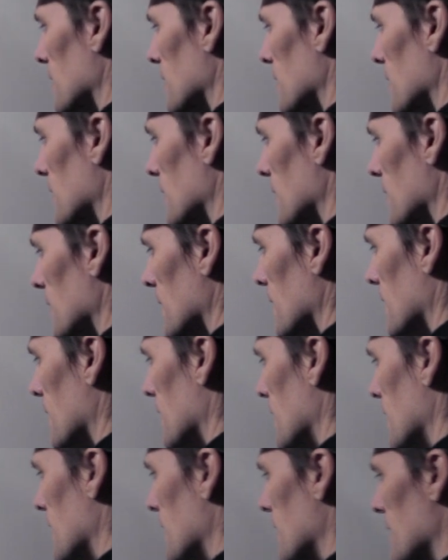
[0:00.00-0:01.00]
and
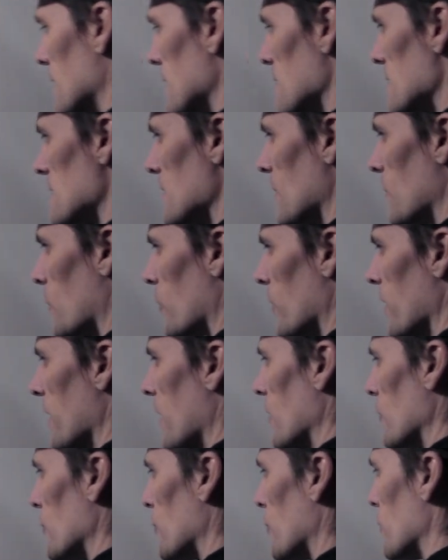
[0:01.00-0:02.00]
what they look at
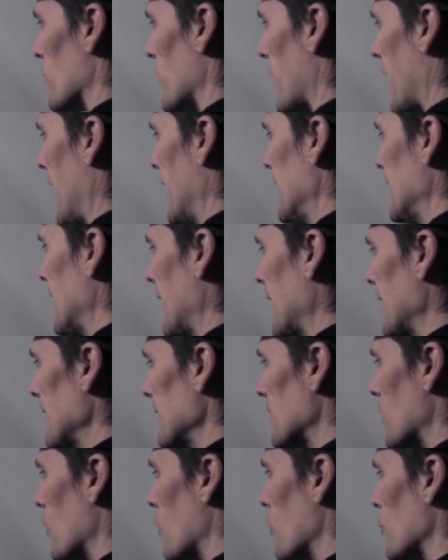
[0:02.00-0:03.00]
is their POV.
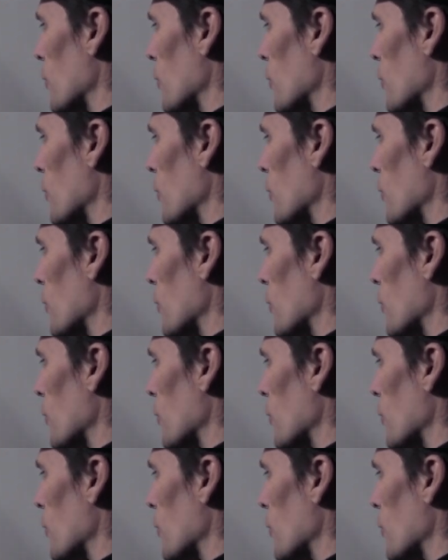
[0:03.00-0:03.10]
Maybe they're